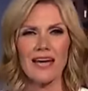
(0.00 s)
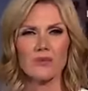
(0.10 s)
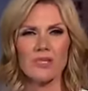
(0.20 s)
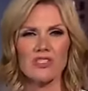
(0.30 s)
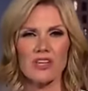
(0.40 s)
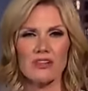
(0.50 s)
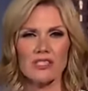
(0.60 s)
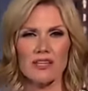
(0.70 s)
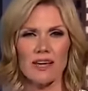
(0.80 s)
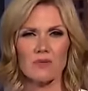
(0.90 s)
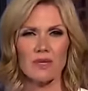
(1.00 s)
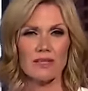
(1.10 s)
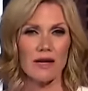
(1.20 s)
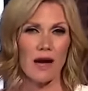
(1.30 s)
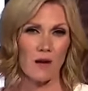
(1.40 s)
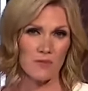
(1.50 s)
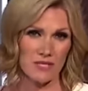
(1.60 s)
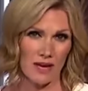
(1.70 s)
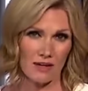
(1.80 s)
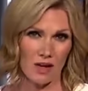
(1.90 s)
And we start tonight with an
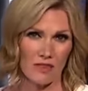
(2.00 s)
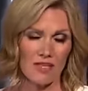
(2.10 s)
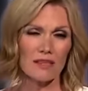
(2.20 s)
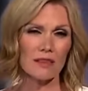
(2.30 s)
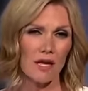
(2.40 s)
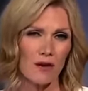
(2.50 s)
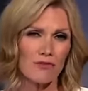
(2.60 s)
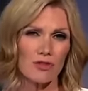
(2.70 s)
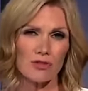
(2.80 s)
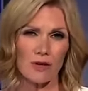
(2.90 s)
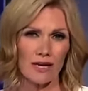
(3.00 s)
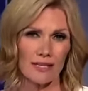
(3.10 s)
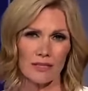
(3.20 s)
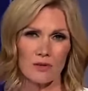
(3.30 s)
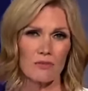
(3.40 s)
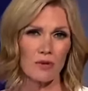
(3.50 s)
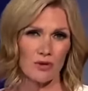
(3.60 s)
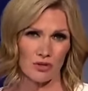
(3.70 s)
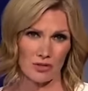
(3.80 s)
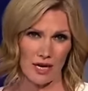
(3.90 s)
update on the Love Triangle
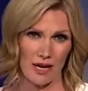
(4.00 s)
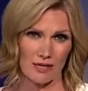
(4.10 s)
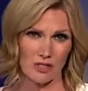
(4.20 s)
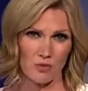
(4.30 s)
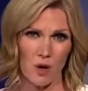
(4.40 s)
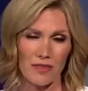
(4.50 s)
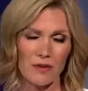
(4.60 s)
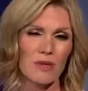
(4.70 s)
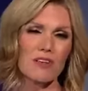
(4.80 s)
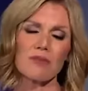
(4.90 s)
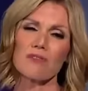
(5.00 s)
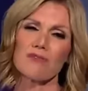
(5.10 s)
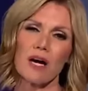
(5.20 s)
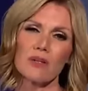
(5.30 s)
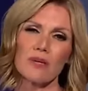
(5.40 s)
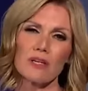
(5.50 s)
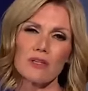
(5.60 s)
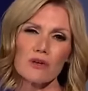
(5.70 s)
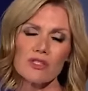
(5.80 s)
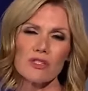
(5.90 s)
murder case, one that we have been following
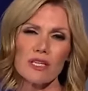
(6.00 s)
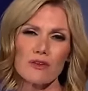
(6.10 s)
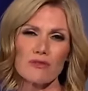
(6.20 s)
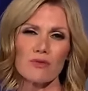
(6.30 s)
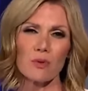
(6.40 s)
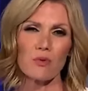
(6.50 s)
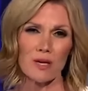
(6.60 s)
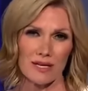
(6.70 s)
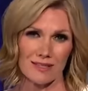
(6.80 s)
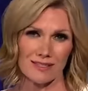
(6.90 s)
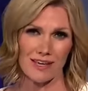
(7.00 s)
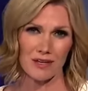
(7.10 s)
closely for weeks.